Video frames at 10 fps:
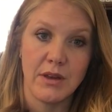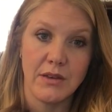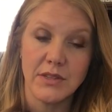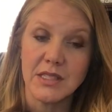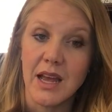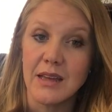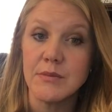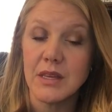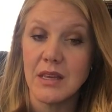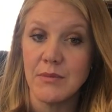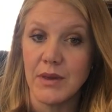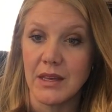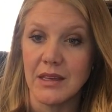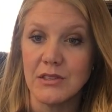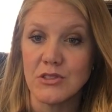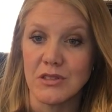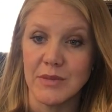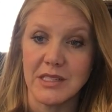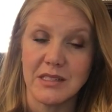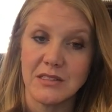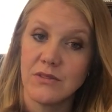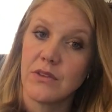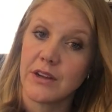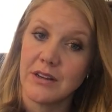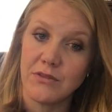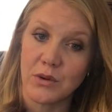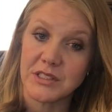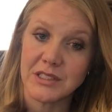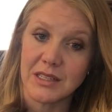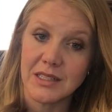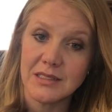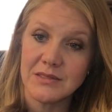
of a timekeeping instrument as very fortunate.